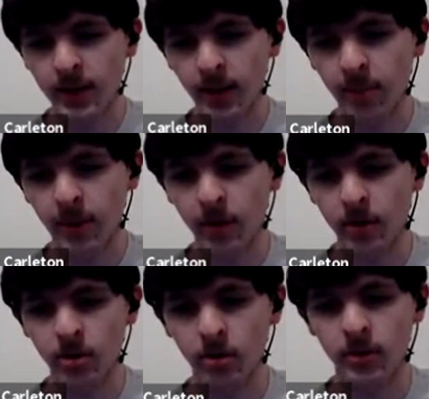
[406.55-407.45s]
the
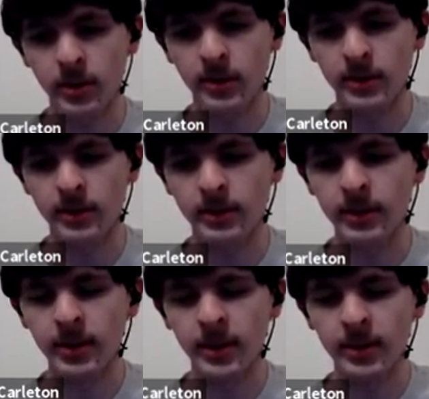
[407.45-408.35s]
parachute is
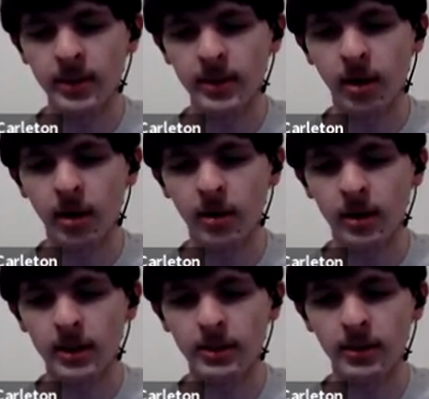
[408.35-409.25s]

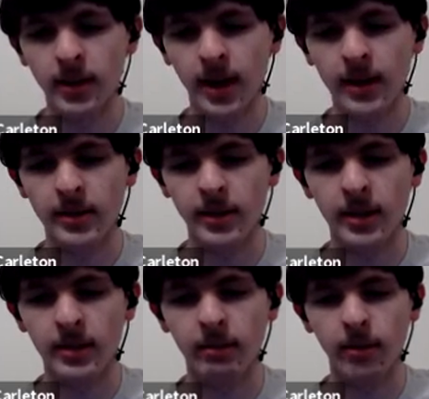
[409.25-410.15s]
discarded so that it
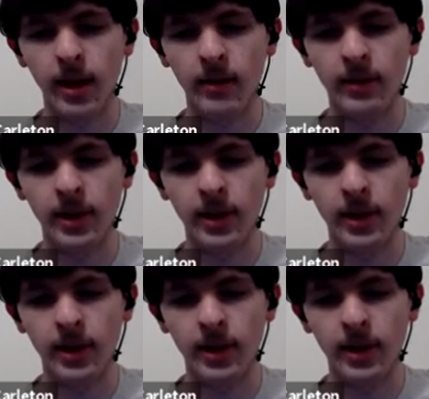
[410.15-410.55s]
doesn't get in the way of